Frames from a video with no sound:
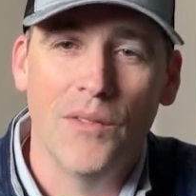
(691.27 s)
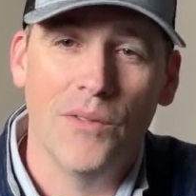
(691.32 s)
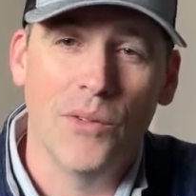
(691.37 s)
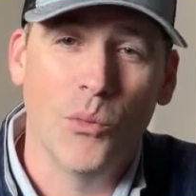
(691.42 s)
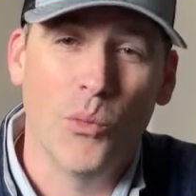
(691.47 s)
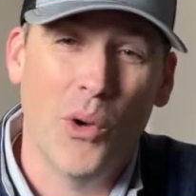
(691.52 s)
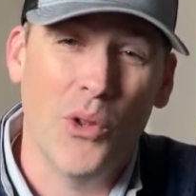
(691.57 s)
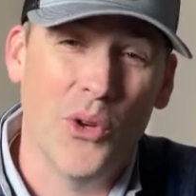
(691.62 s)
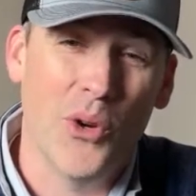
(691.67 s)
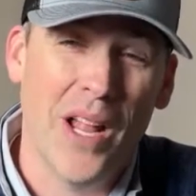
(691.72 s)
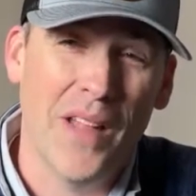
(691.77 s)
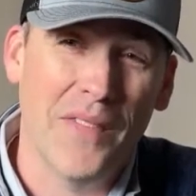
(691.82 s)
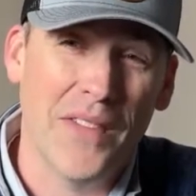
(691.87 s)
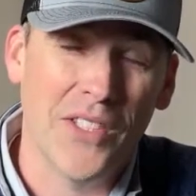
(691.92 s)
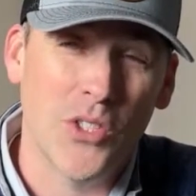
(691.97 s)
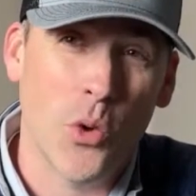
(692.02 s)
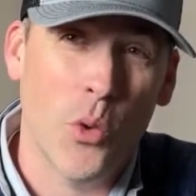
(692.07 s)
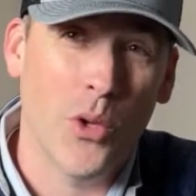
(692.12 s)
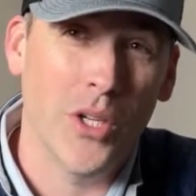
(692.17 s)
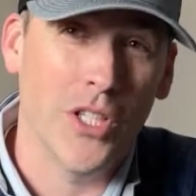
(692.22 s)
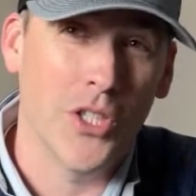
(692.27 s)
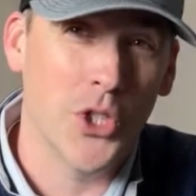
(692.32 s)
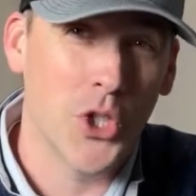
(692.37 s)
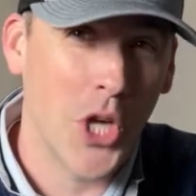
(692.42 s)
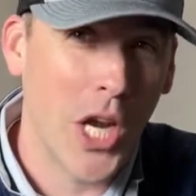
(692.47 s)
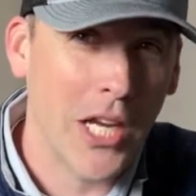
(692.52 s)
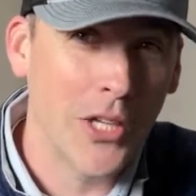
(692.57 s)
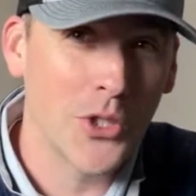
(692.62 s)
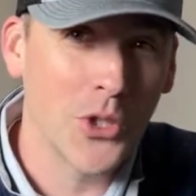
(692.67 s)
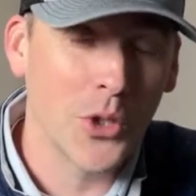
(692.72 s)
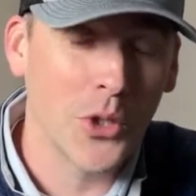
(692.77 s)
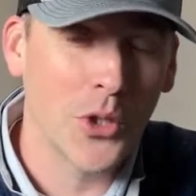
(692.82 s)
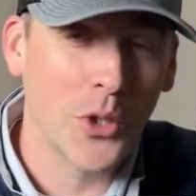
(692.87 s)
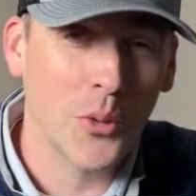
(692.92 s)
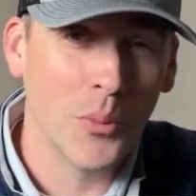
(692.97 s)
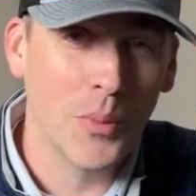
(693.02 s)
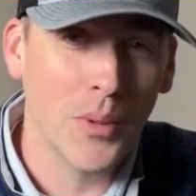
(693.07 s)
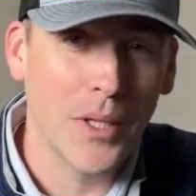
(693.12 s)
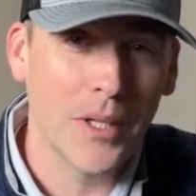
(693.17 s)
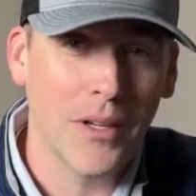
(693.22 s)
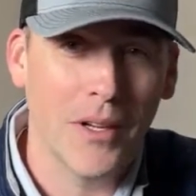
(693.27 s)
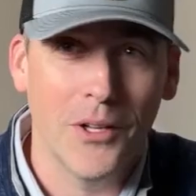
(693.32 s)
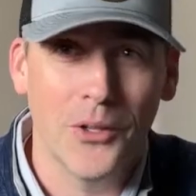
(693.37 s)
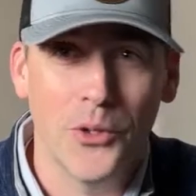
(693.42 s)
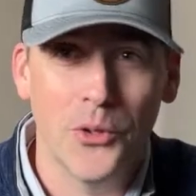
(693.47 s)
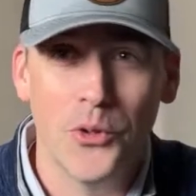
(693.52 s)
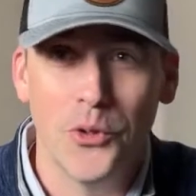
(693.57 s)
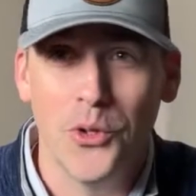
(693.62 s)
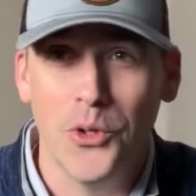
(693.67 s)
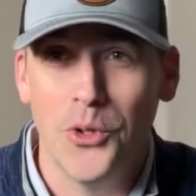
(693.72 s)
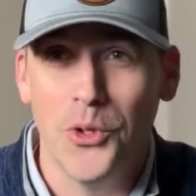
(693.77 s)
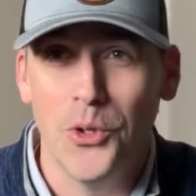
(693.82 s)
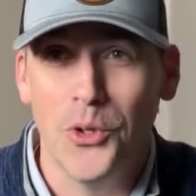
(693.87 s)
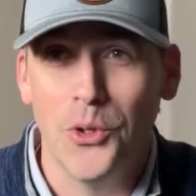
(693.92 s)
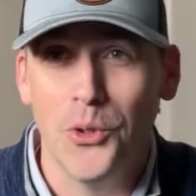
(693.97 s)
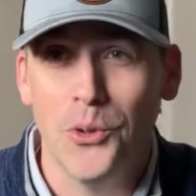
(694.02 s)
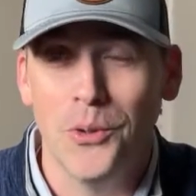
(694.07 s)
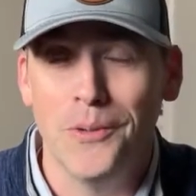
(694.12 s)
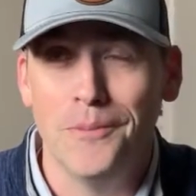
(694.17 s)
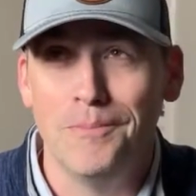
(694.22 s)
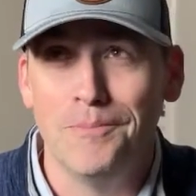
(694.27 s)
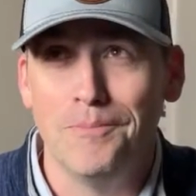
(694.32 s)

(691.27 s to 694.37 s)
whether or not that's going to change a little bit under the new